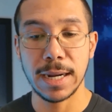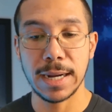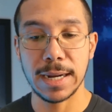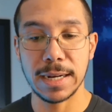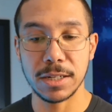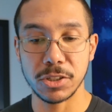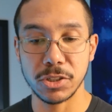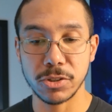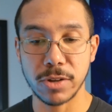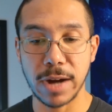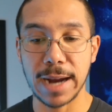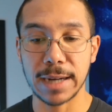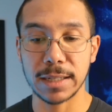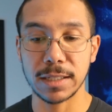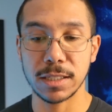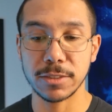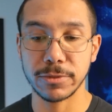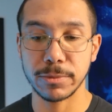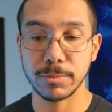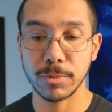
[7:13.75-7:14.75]
and distract
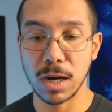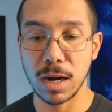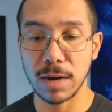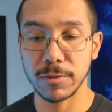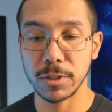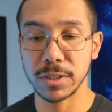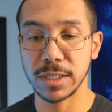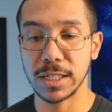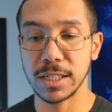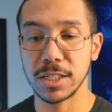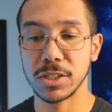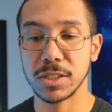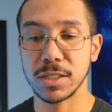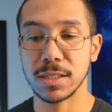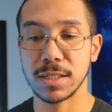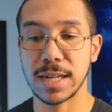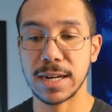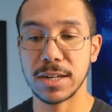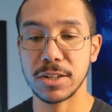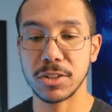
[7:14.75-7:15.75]
us from
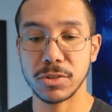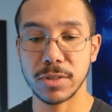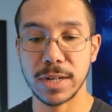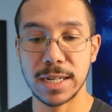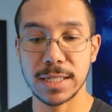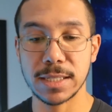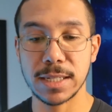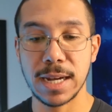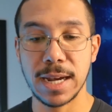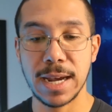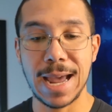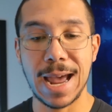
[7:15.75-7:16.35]
conversations that address